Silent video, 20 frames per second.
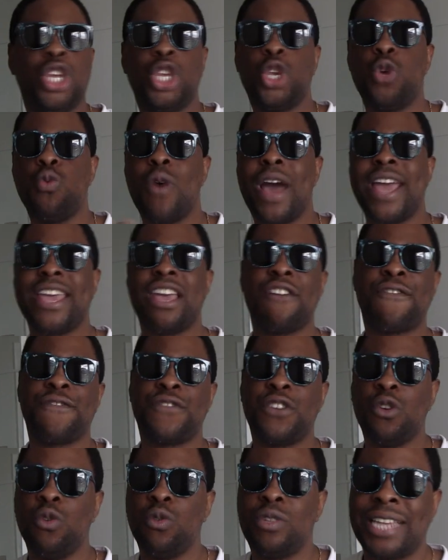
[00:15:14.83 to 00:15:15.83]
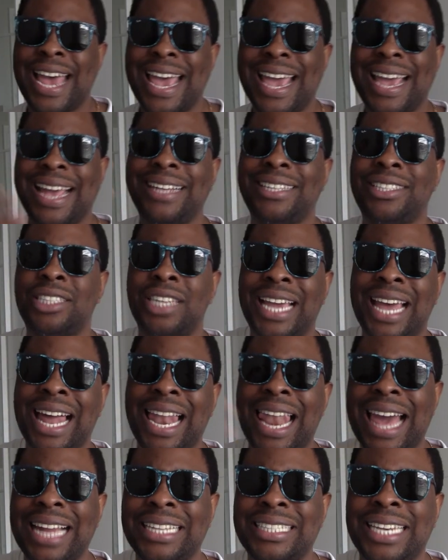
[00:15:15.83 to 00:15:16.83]
You wait a few days to
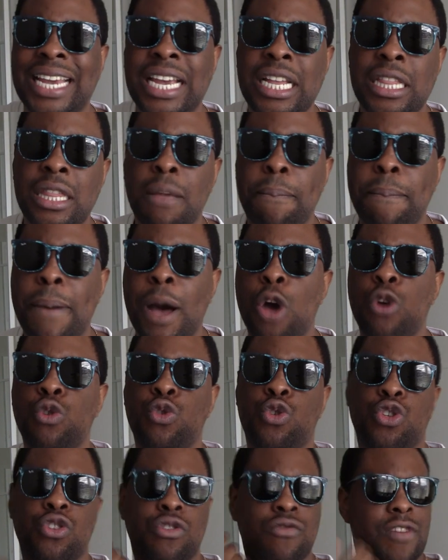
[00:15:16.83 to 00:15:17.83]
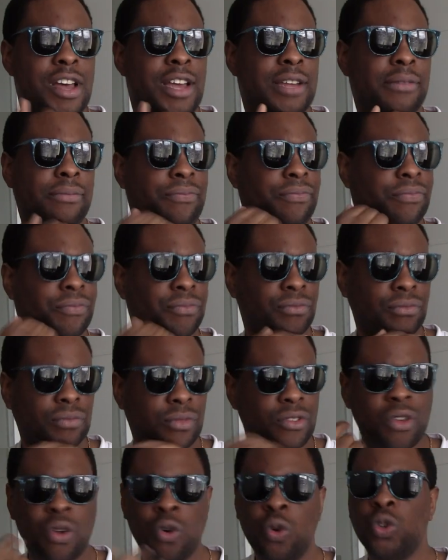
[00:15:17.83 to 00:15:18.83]
collect it in the post, right?
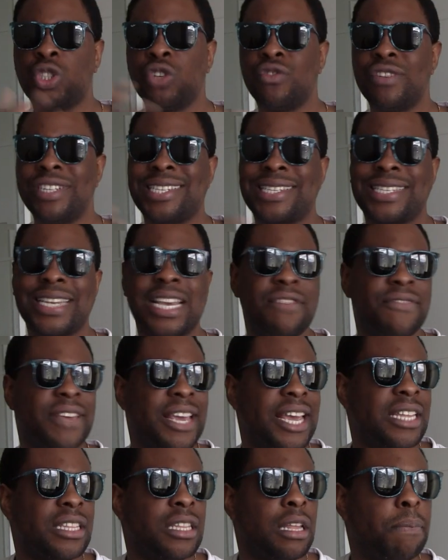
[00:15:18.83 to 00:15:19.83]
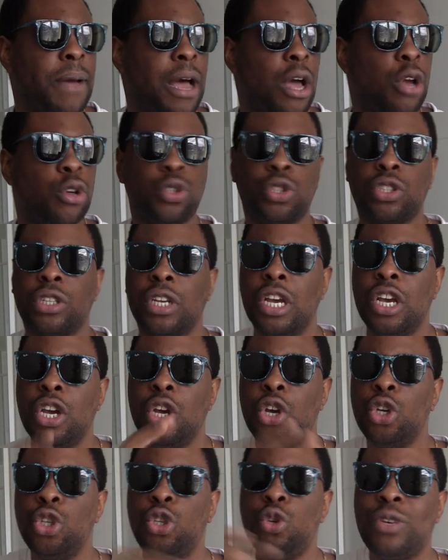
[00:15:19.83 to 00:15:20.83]
Or to receive it in the post.
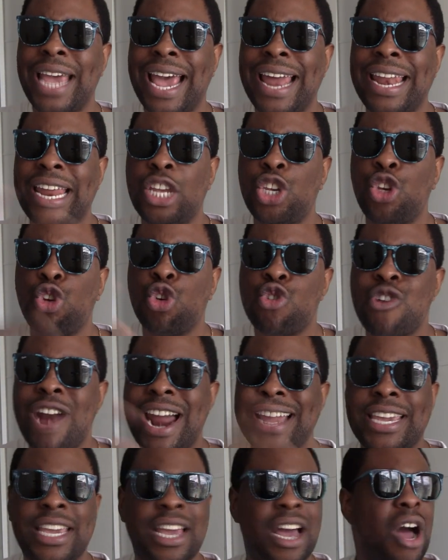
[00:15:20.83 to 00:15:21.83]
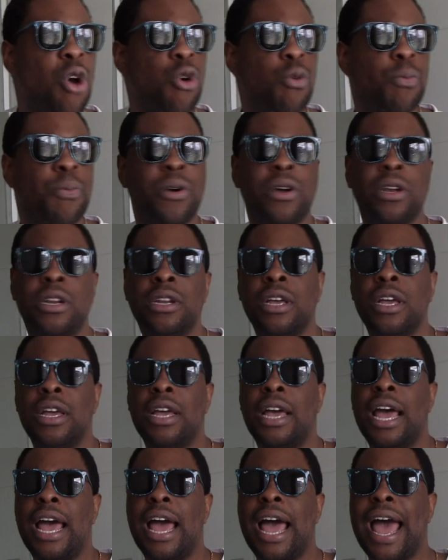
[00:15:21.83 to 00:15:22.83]
You get it, you crack it open,
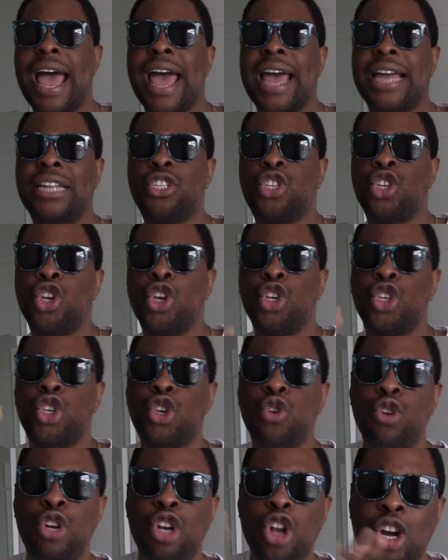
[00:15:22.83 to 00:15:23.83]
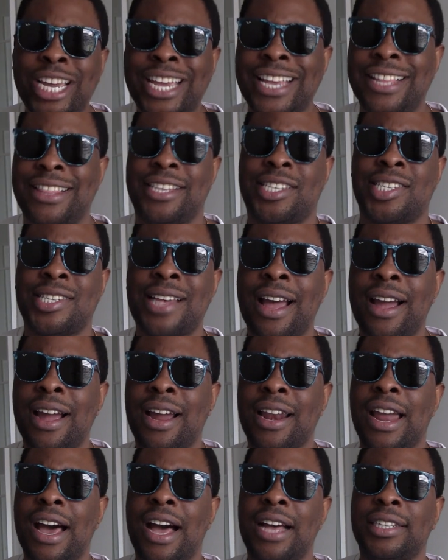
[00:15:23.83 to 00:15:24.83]
and you look at the
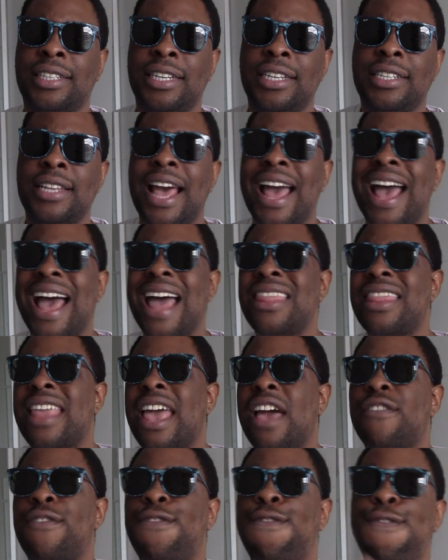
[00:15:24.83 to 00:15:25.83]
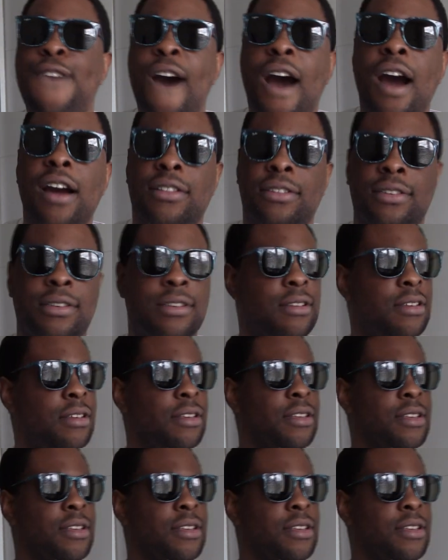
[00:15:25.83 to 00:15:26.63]
sunglasses, and they're fucked.